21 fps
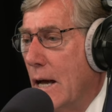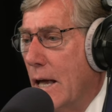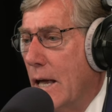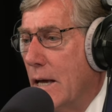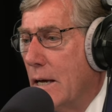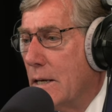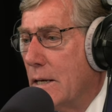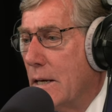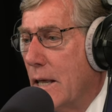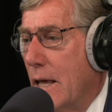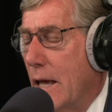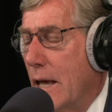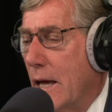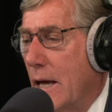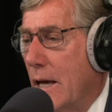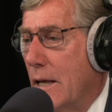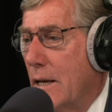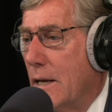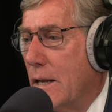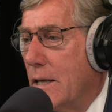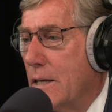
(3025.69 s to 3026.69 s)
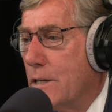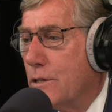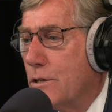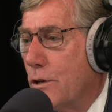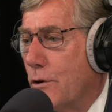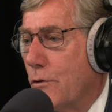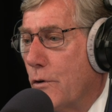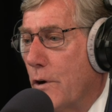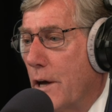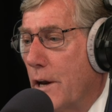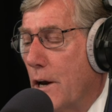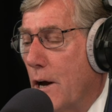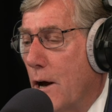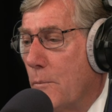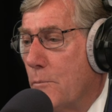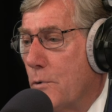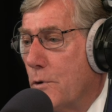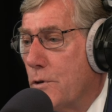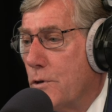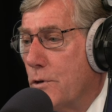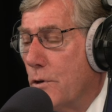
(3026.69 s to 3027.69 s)
and and it's a great
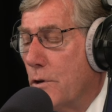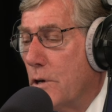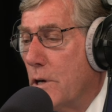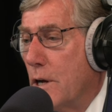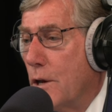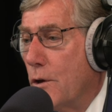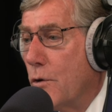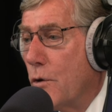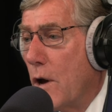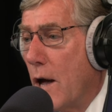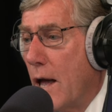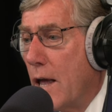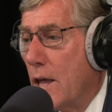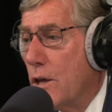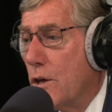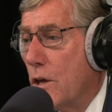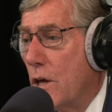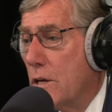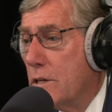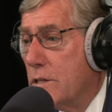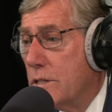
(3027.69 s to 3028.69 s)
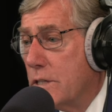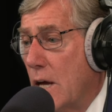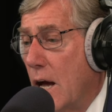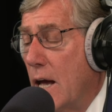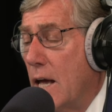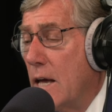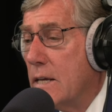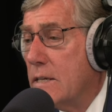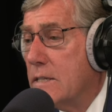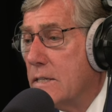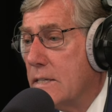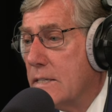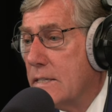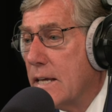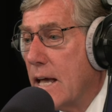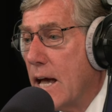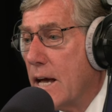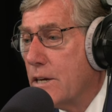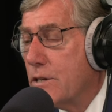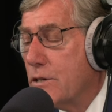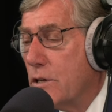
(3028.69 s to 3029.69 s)
opportunity. Zions is
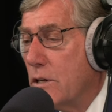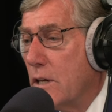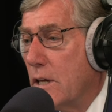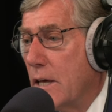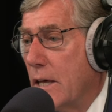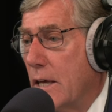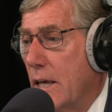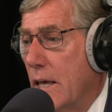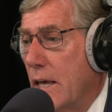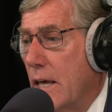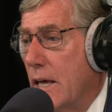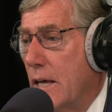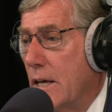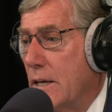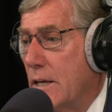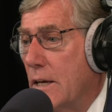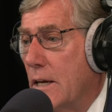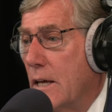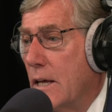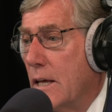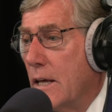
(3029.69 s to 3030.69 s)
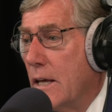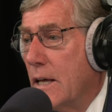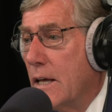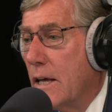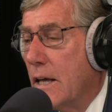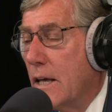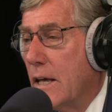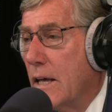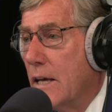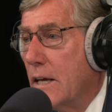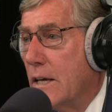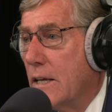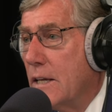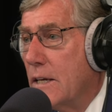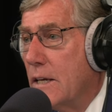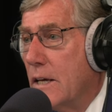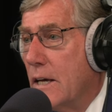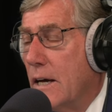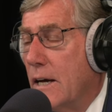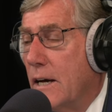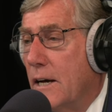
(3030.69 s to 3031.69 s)
actually in
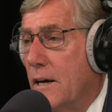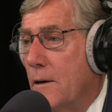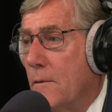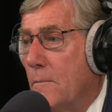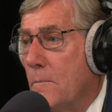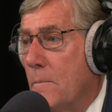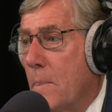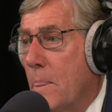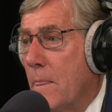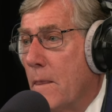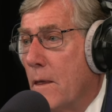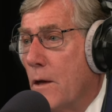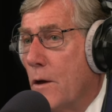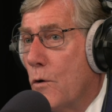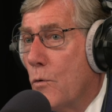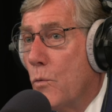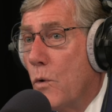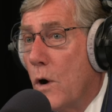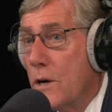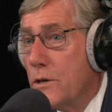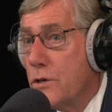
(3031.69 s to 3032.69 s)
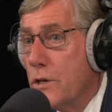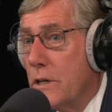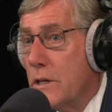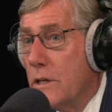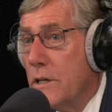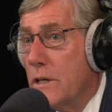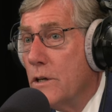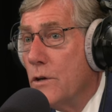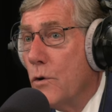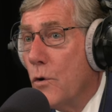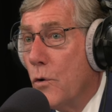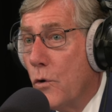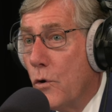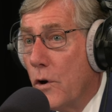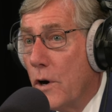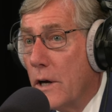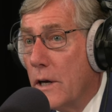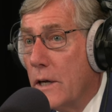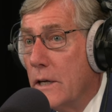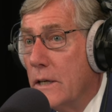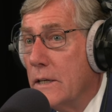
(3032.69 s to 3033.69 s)
in um, Washington,
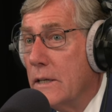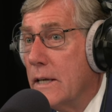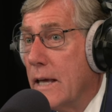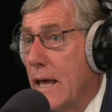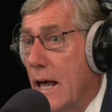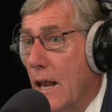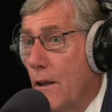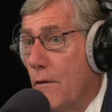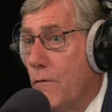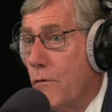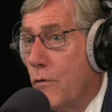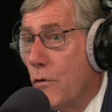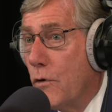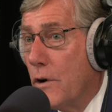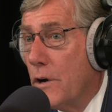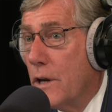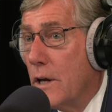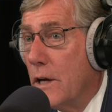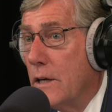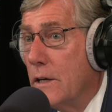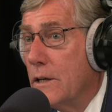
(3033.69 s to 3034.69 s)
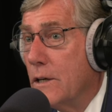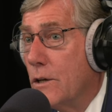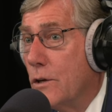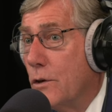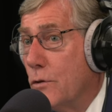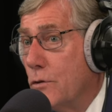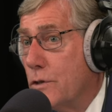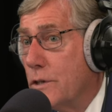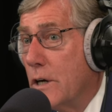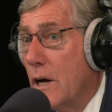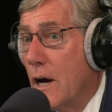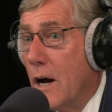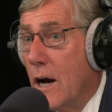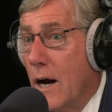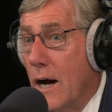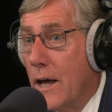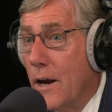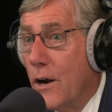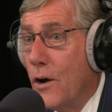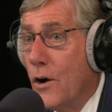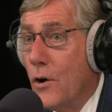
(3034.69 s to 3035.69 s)
Oregon, California, Utah,
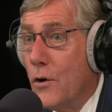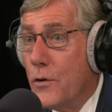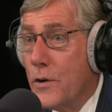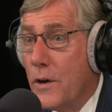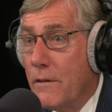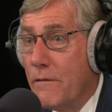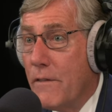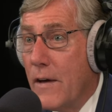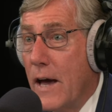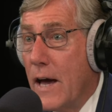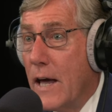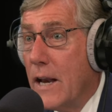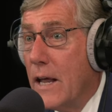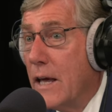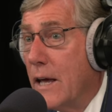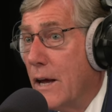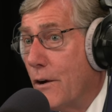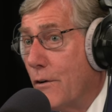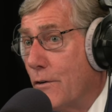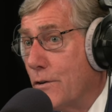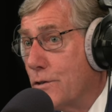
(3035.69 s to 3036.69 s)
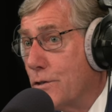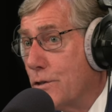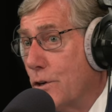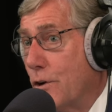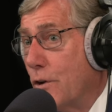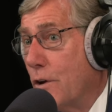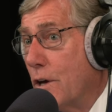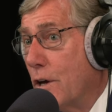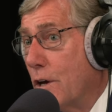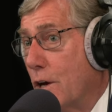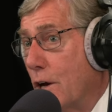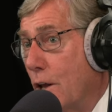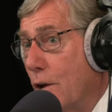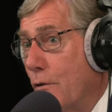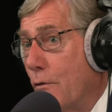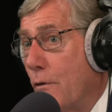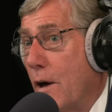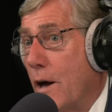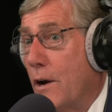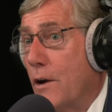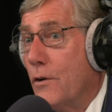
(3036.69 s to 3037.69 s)
Idaho, Nevada, Arizona,
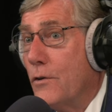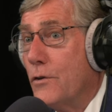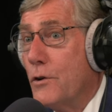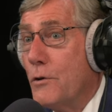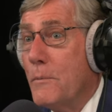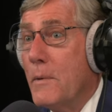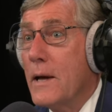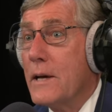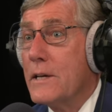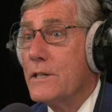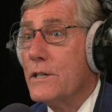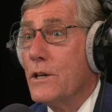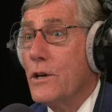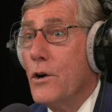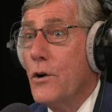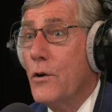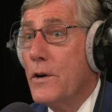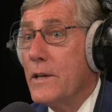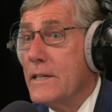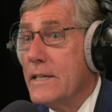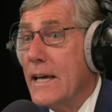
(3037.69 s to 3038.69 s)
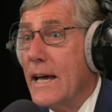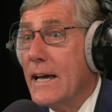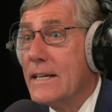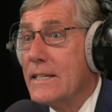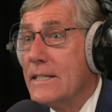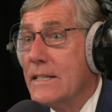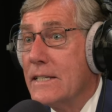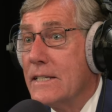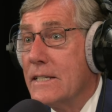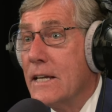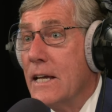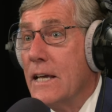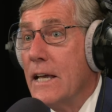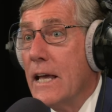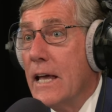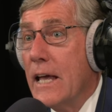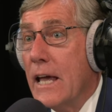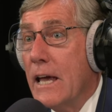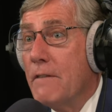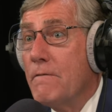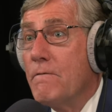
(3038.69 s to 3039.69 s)
Colorado, New Mexico, and Texas
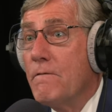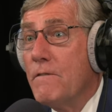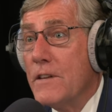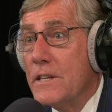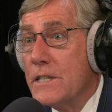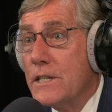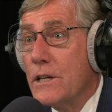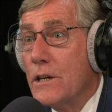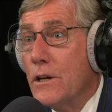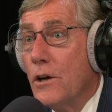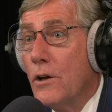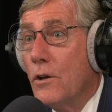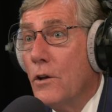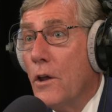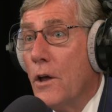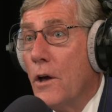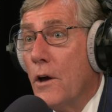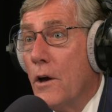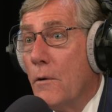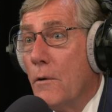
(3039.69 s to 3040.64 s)
in physical